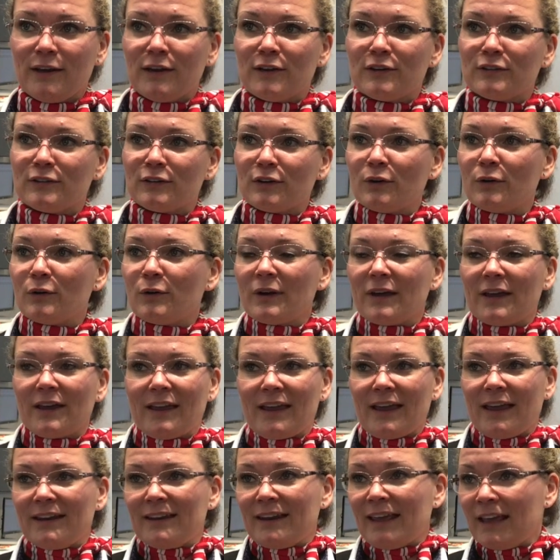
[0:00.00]
So
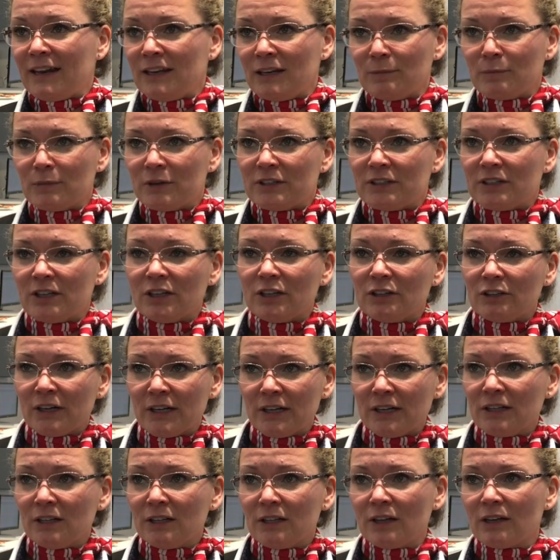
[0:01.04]
in any
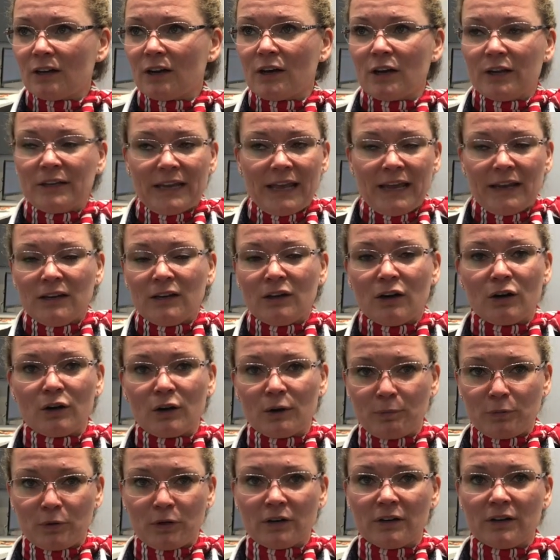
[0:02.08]
material, in any our
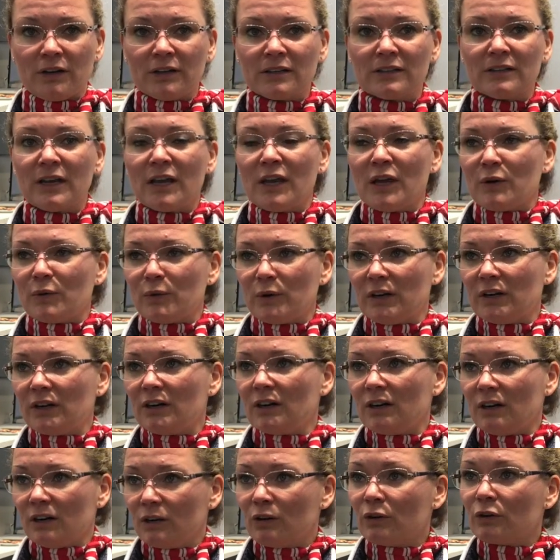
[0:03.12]
product, we
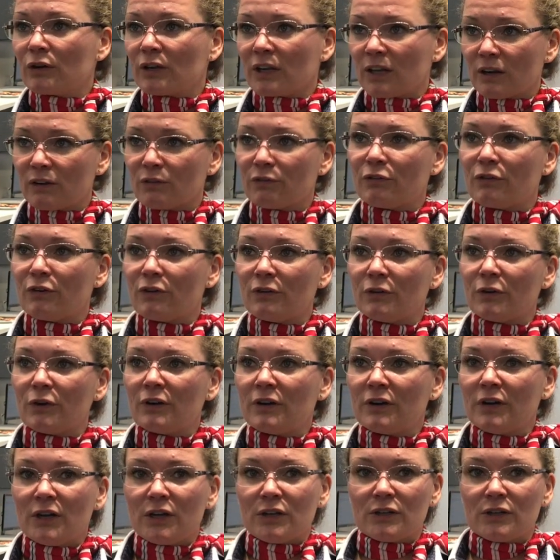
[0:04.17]
are looking for